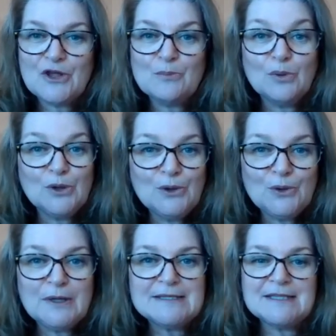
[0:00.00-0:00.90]

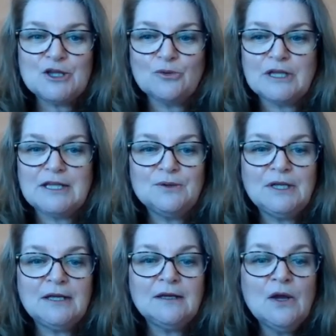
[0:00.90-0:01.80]
blue as the only
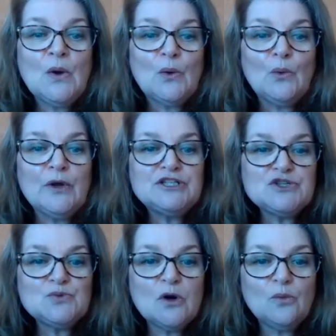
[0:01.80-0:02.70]
unit, which
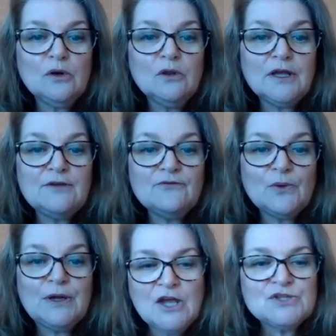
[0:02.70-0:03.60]
is what we're looking for.